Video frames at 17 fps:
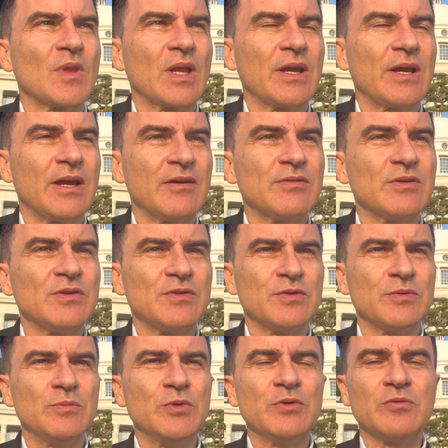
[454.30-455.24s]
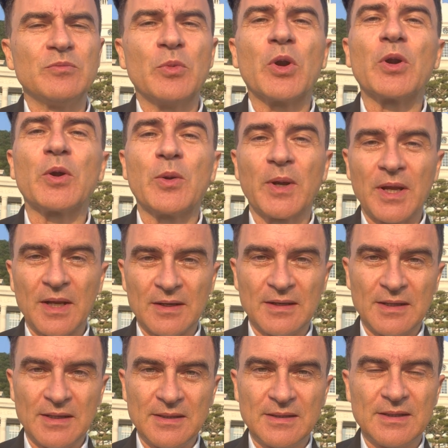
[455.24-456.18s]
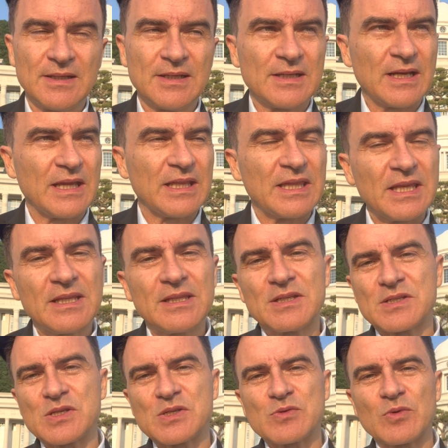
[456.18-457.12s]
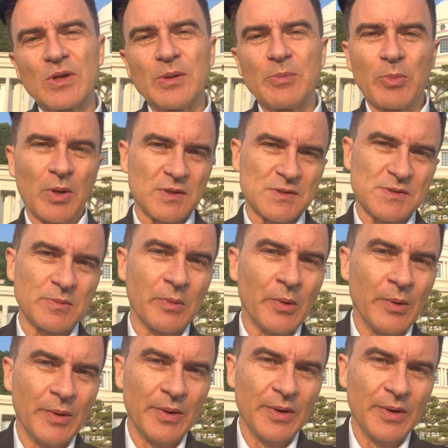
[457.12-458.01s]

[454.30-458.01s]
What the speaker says: heaven to move more quickly. I think this is really possible.